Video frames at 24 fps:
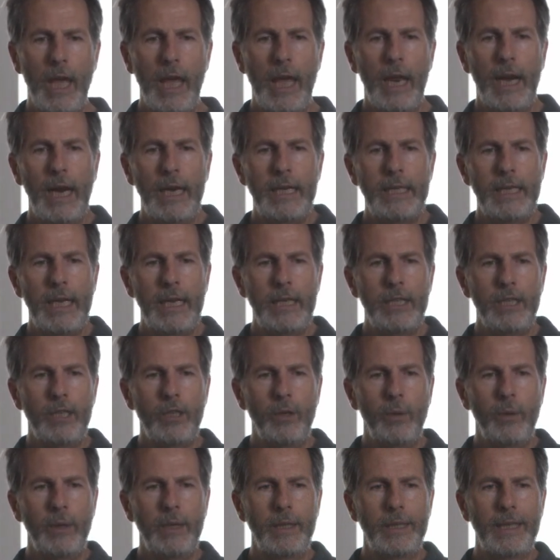And I tend to
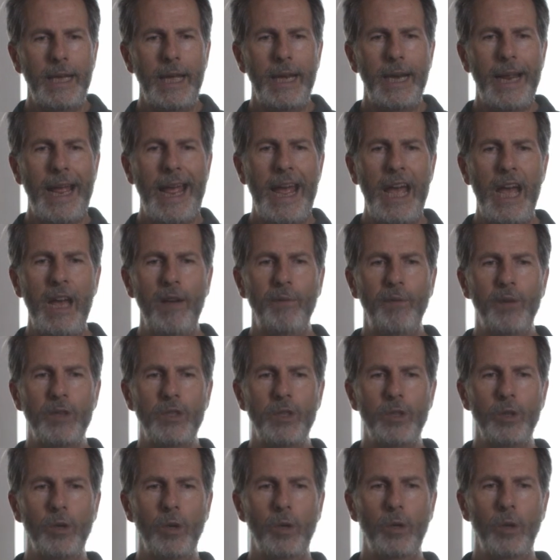go in a kind of half a
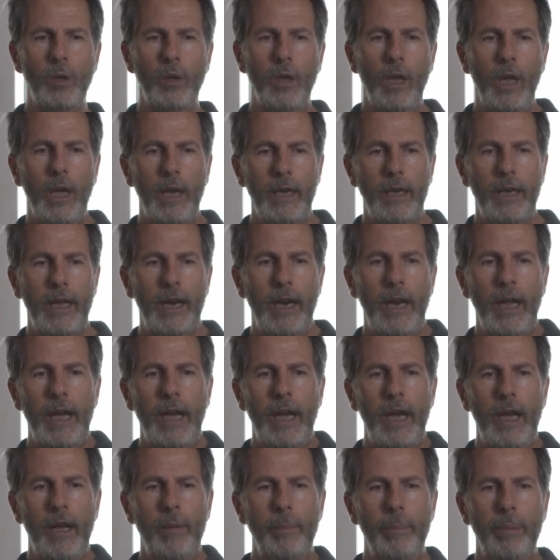circle, kind of
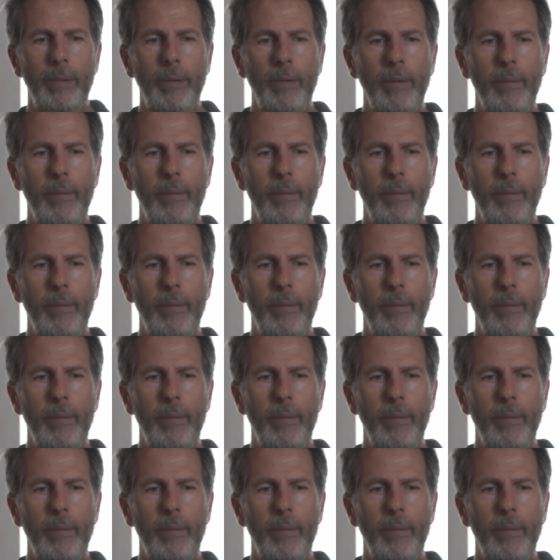up,